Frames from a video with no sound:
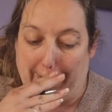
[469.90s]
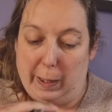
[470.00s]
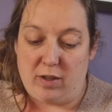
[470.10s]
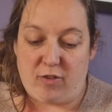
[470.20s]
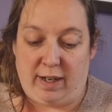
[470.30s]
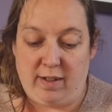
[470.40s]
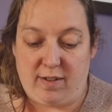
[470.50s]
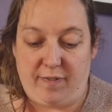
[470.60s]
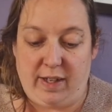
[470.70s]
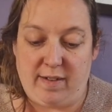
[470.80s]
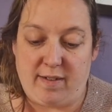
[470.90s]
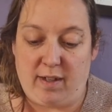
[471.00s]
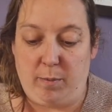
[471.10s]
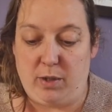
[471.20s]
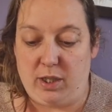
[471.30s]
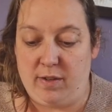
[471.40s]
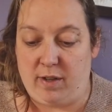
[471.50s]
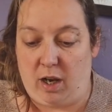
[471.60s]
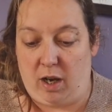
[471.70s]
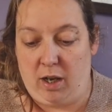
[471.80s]
The strengths of these assumptions
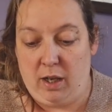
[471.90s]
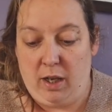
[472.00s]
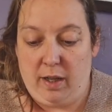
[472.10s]
are